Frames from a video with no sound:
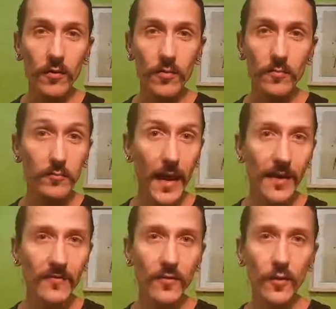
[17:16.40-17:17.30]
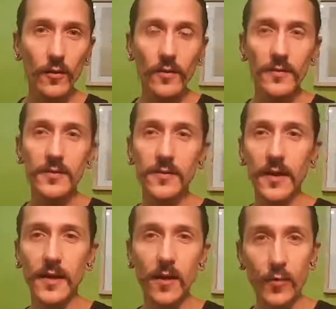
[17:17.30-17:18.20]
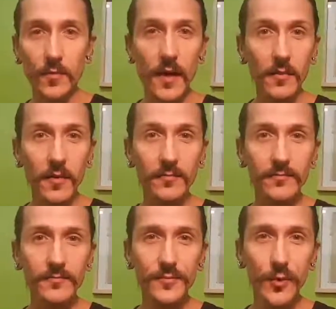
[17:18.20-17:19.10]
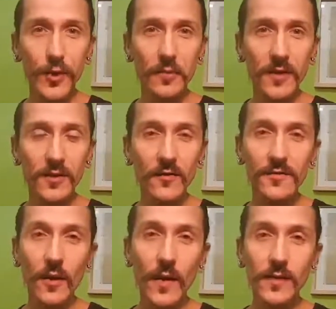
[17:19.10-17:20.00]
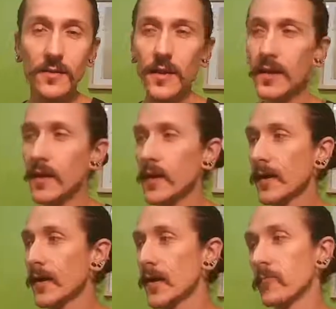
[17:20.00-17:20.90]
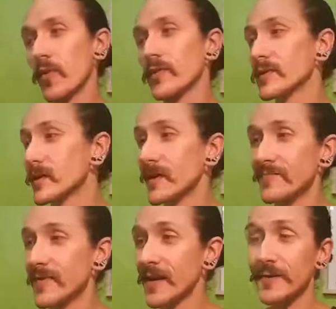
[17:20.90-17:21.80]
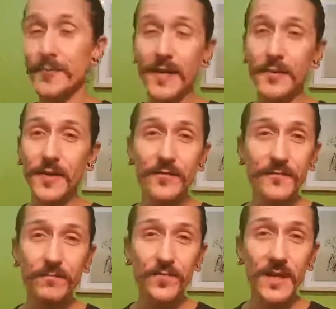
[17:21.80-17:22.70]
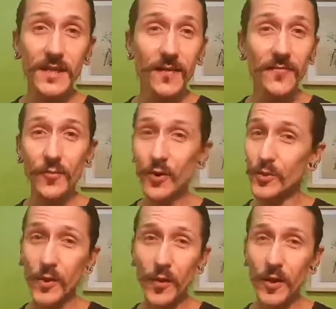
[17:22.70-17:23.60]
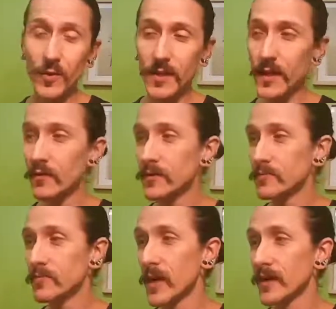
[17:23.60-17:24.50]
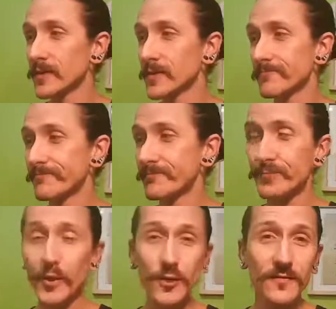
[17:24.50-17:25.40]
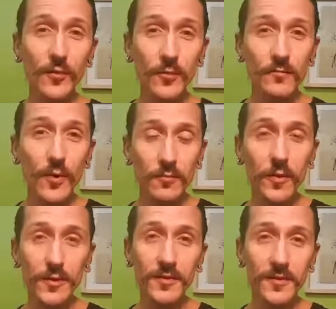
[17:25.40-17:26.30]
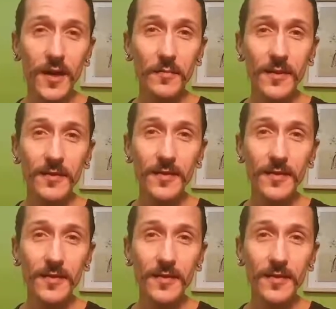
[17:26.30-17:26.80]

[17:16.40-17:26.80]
painful, or else I wouldn't be able to do it on myself so easily. Obviously there can be a bit of discomfort because we're working with needles, but most of the time it's